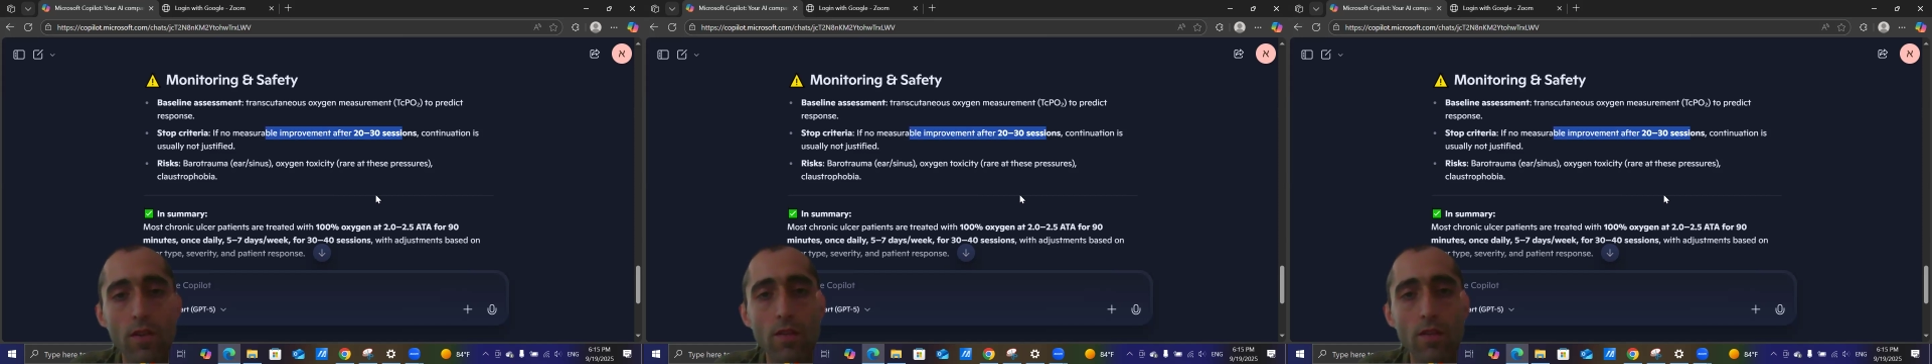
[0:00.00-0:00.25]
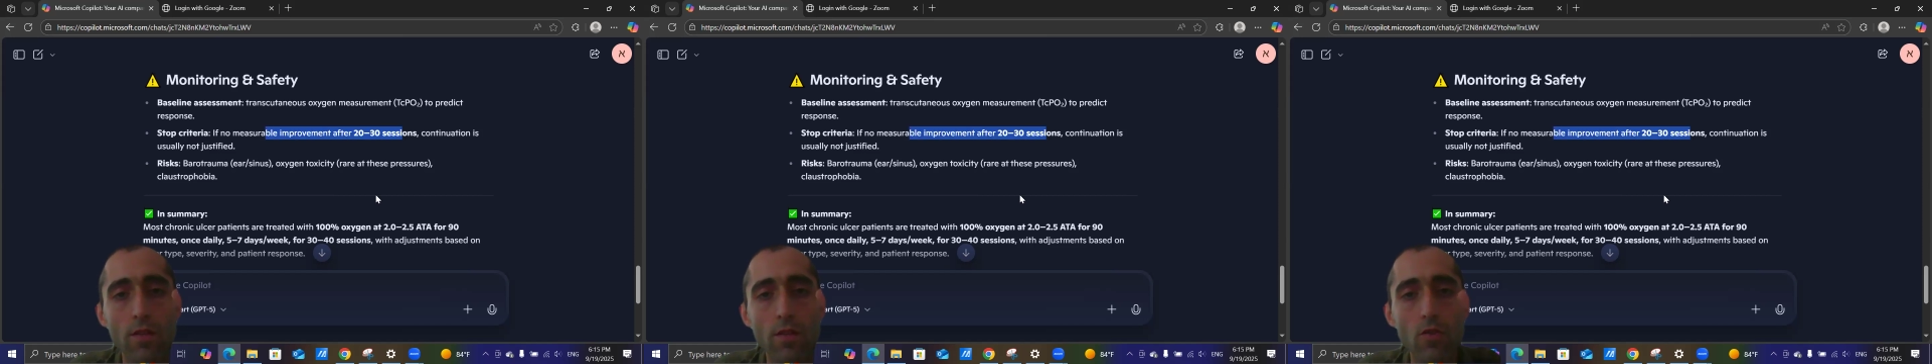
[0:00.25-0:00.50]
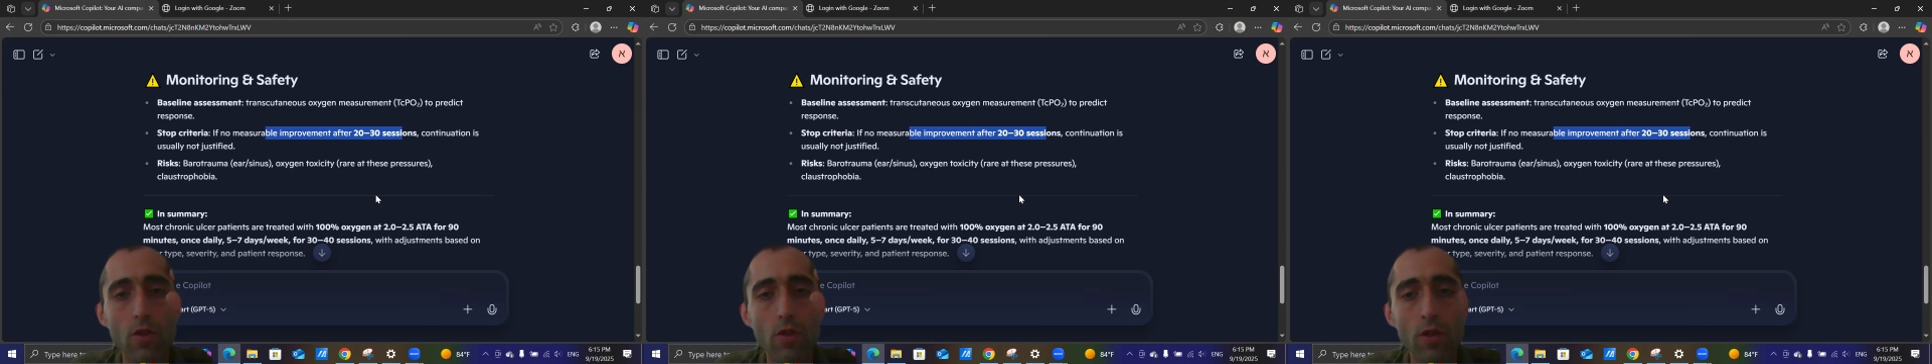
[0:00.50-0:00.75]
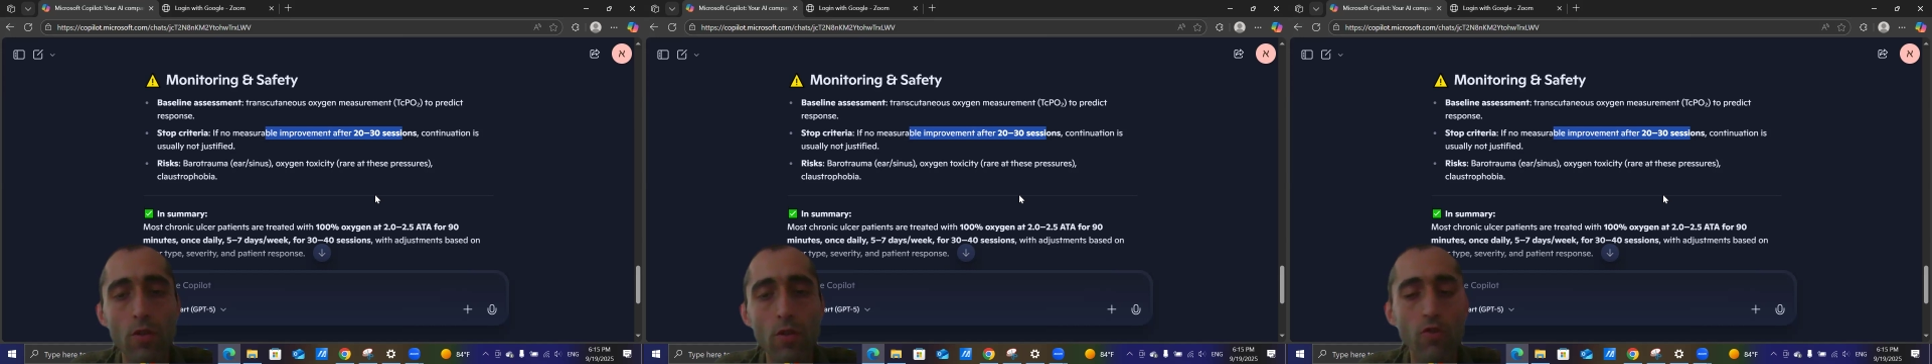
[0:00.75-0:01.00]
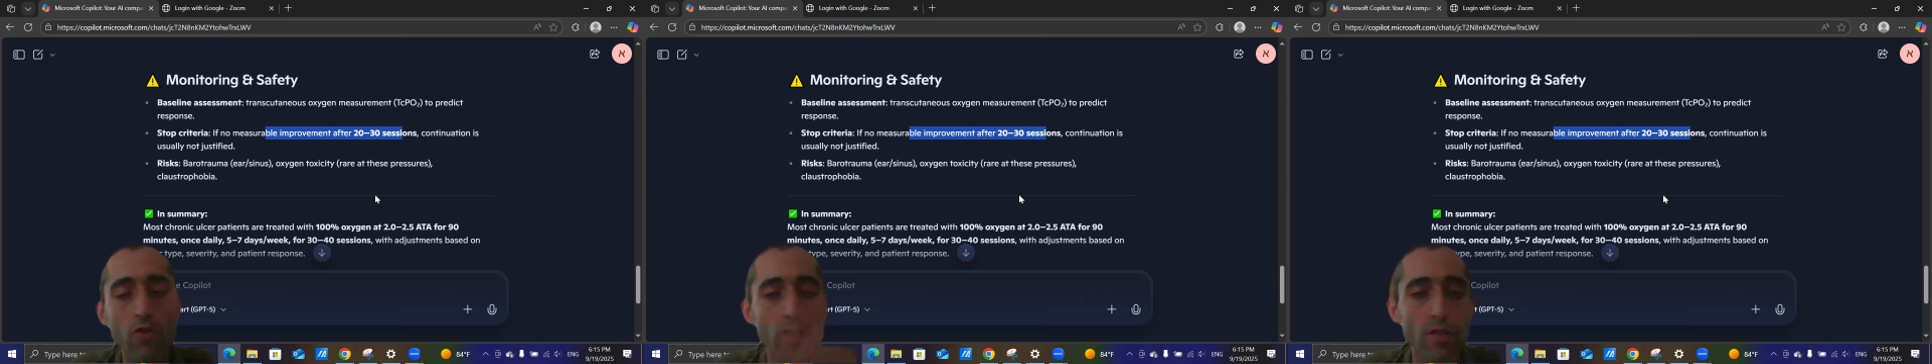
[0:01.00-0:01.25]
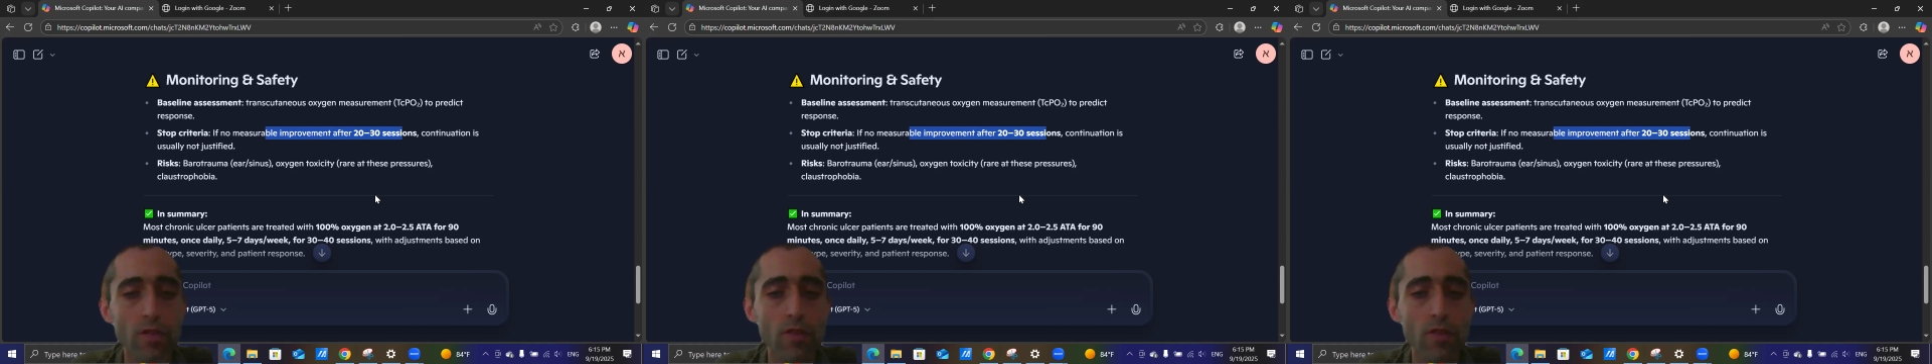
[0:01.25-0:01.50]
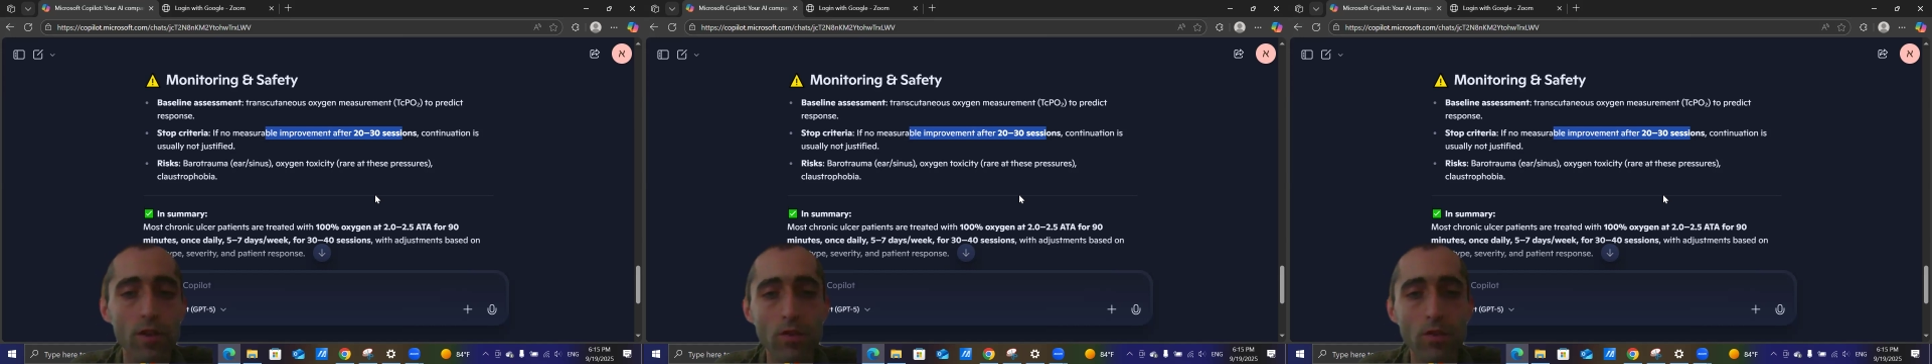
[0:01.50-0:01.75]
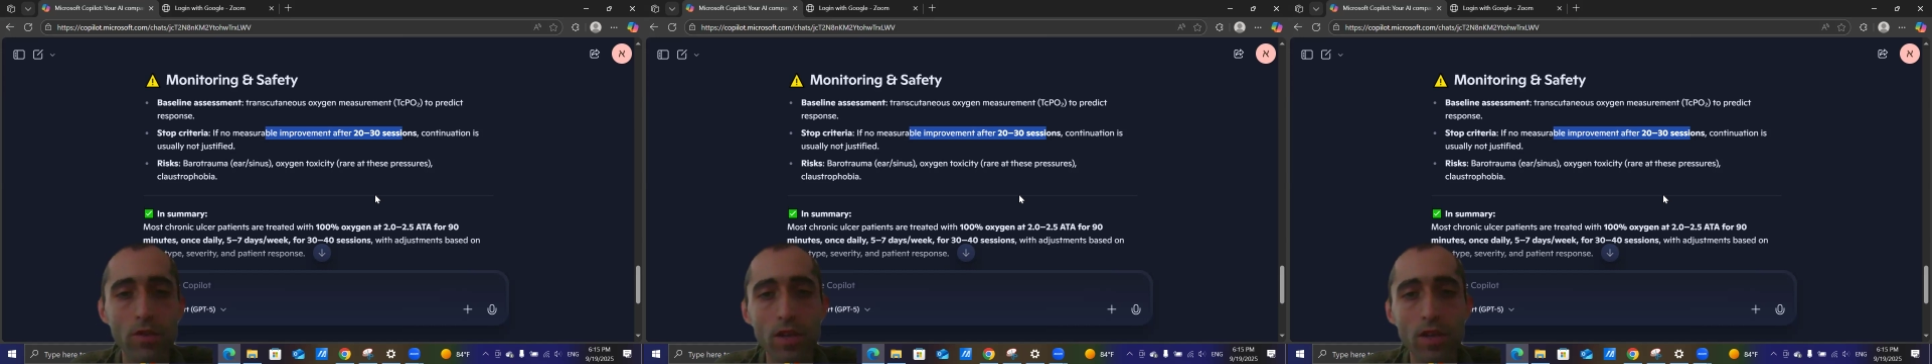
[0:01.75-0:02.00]
is usually not justified
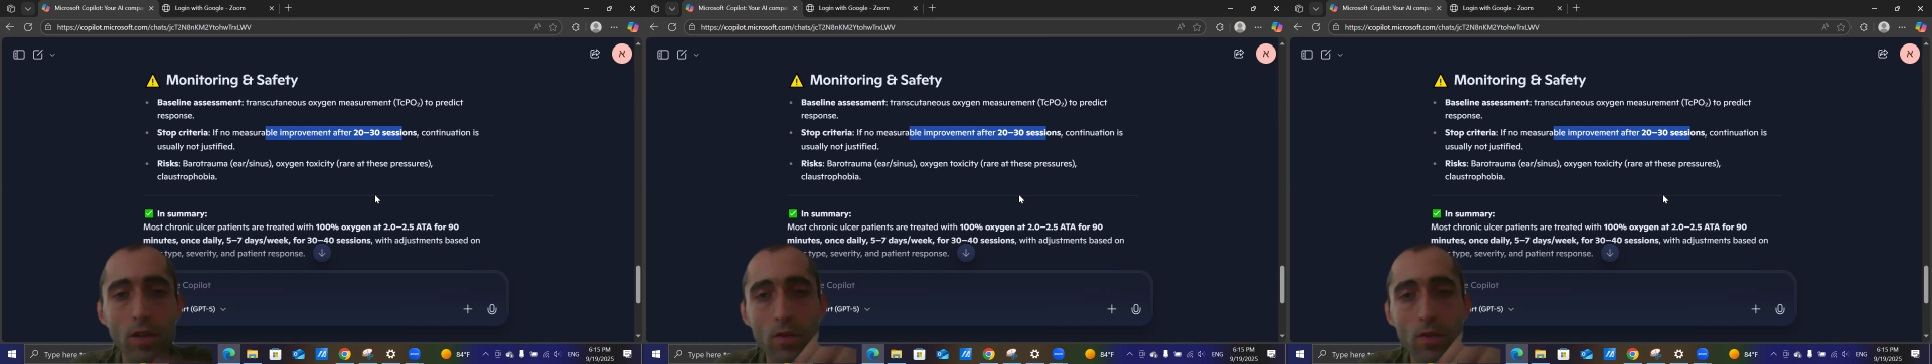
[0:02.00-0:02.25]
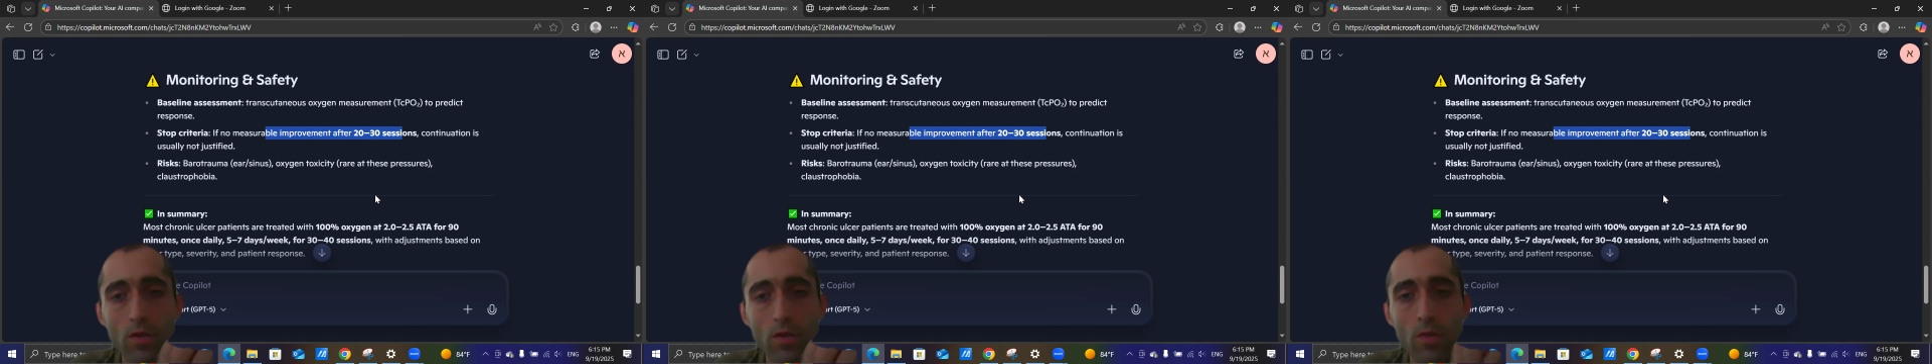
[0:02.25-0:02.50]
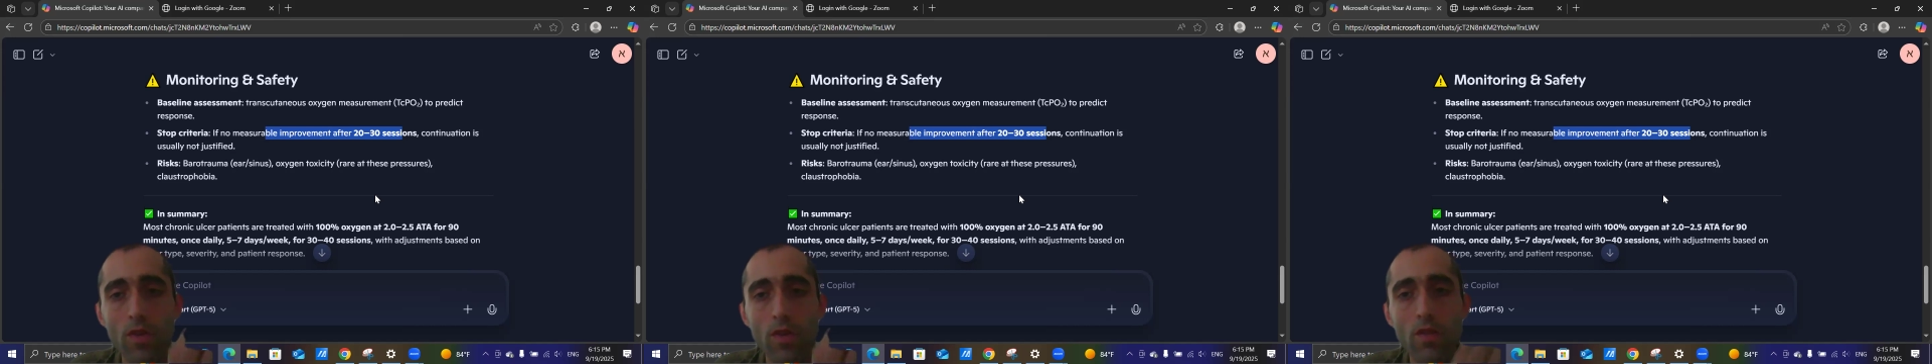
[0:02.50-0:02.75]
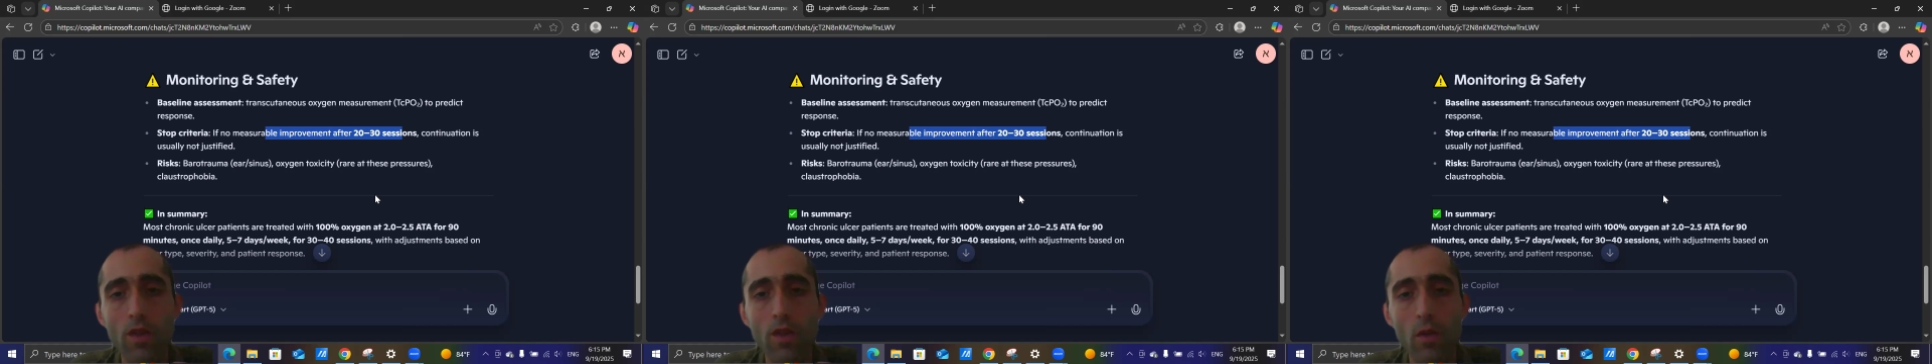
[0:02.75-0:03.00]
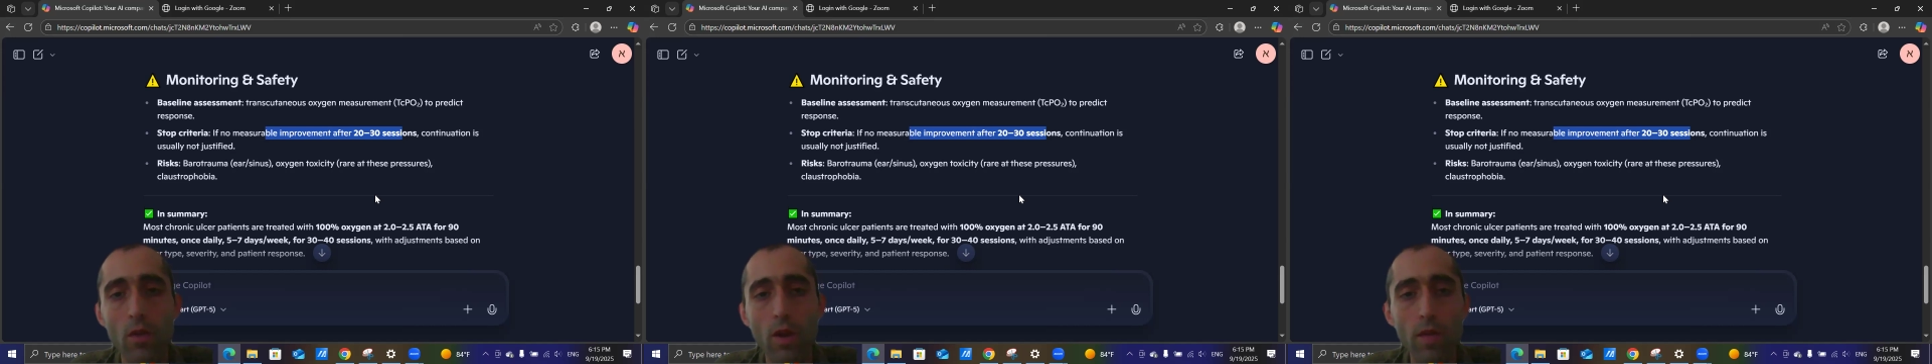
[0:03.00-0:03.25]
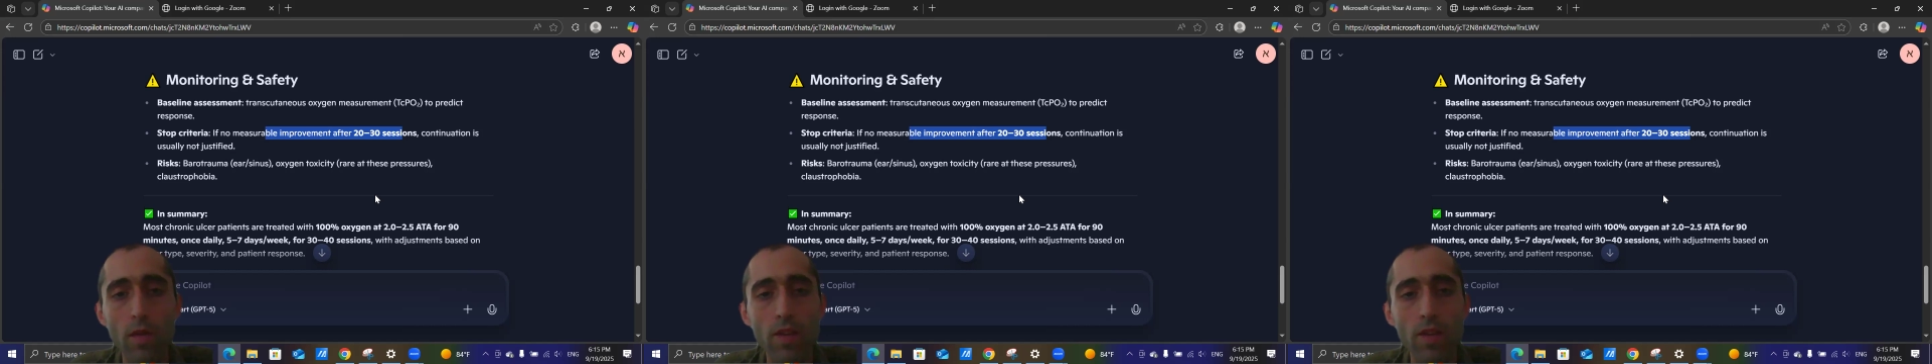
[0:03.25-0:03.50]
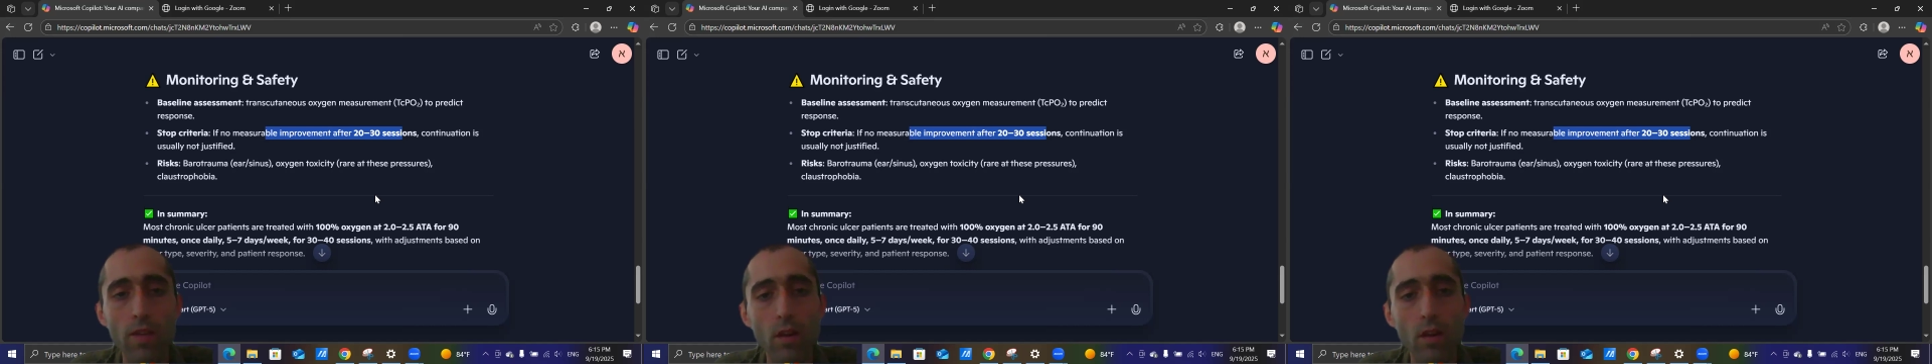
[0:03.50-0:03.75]
to continue, so this is our limit.